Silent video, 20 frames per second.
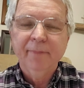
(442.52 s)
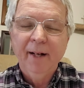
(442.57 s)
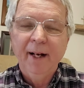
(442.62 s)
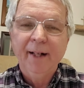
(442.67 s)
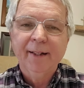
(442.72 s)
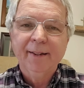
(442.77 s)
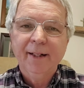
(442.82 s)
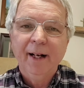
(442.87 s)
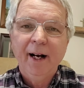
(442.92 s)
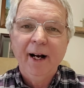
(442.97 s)

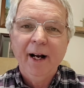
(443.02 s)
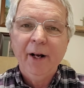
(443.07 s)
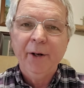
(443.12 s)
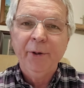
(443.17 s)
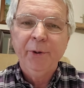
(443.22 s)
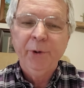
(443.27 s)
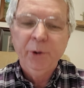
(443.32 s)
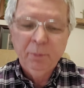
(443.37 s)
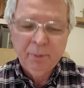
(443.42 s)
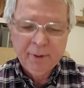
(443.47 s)

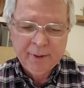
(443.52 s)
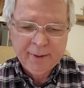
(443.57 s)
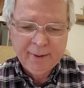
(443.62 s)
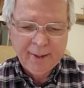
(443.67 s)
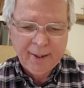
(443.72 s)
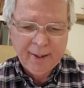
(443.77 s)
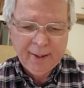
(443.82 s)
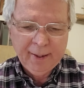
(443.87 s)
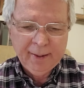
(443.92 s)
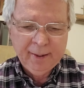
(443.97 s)
mankind,
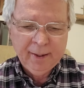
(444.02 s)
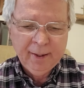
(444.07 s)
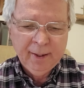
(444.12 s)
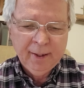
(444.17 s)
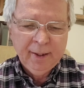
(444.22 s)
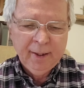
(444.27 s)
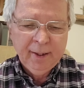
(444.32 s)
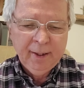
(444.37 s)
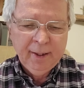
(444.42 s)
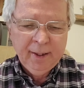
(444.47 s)
humankind,
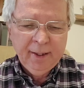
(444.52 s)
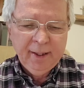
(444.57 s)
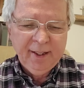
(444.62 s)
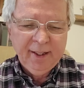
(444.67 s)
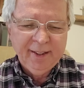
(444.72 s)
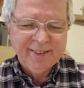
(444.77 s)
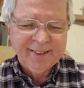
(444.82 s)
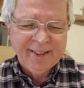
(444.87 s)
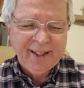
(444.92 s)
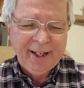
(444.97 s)

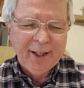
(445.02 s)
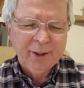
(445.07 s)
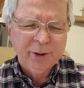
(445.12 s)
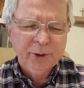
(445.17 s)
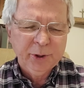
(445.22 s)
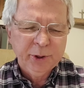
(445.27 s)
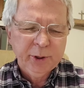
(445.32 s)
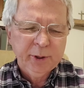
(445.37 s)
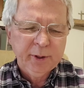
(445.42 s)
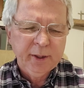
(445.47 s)
is now
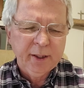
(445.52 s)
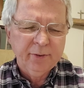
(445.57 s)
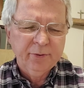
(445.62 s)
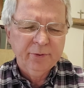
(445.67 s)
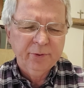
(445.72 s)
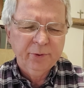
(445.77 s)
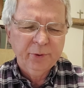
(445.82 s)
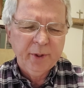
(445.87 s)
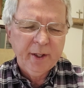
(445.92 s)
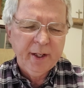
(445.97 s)
truly
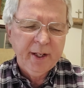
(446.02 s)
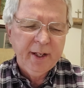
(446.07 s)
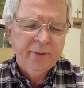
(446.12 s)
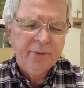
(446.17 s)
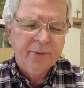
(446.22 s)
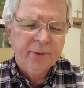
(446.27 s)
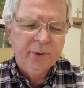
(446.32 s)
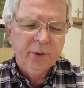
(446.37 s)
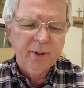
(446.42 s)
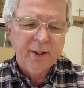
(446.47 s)
free
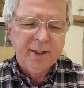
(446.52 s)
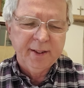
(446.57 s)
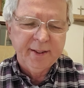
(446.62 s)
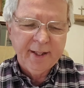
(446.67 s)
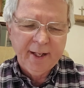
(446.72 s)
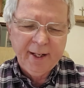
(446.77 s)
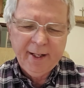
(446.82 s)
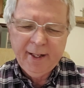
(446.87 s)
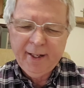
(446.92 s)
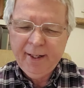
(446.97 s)
through a
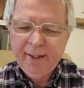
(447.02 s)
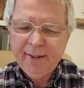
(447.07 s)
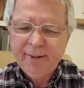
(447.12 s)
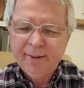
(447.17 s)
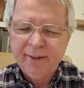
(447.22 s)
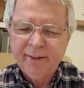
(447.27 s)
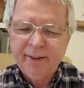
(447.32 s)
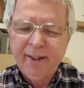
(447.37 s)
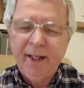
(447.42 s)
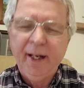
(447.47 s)

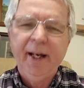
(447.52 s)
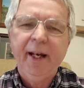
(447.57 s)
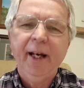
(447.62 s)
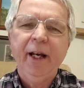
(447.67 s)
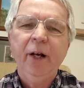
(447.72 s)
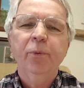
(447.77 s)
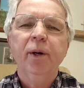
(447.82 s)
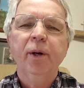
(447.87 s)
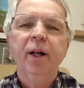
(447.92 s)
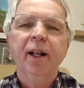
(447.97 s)

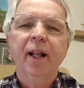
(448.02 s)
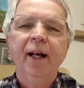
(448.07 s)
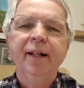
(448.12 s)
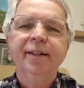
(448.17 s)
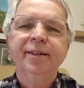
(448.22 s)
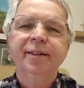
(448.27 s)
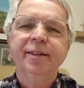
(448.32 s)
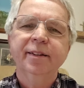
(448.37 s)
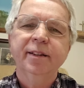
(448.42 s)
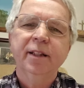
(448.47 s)
day-to-day
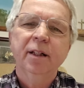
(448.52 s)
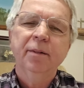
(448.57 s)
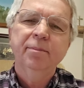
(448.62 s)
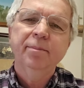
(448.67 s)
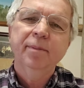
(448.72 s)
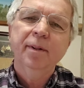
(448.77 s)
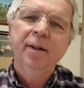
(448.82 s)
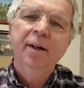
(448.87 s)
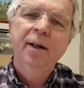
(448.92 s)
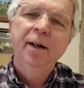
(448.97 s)

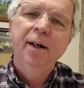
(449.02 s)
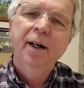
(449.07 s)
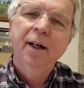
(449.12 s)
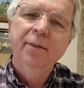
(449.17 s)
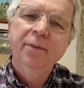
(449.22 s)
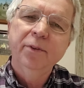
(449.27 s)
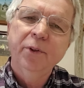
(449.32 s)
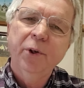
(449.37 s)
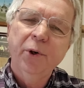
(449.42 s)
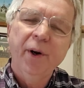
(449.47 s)
relationship
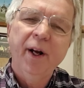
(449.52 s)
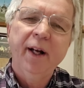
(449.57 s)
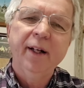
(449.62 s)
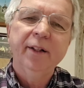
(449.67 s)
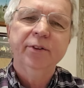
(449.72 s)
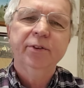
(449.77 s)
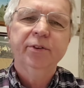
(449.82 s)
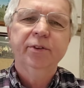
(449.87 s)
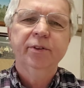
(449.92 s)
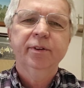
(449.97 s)
of
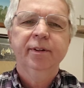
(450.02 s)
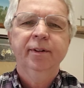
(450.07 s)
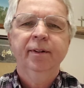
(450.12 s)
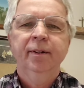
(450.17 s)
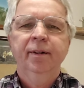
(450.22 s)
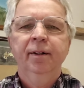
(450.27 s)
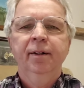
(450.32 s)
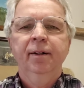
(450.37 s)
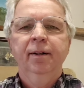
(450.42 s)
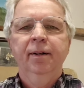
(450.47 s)
grace
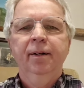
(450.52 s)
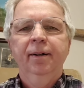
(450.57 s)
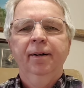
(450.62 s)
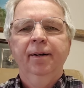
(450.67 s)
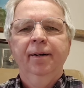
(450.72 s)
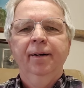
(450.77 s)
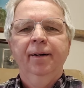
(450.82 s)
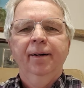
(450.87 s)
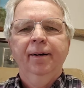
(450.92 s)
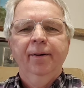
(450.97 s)

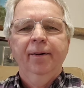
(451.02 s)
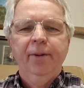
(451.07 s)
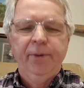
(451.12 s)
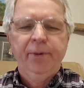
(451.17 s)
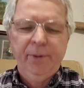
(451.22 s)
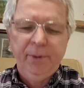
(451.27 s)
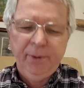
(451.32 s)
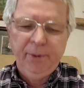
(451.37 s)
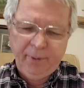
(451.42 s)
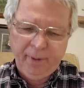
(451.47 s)

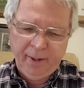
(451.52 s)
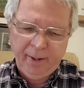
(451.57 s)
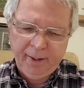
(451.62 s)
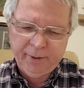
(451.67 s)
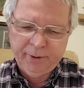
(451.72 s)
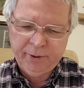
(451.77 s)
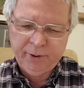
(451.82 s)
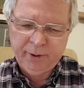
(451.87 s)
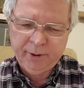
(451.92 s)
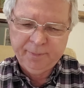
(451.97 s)
through
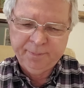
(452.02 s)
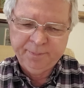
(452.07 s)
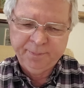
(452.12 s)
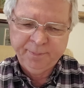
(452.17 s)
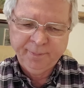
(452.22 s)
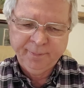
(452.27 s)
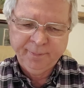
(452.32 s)
Christ.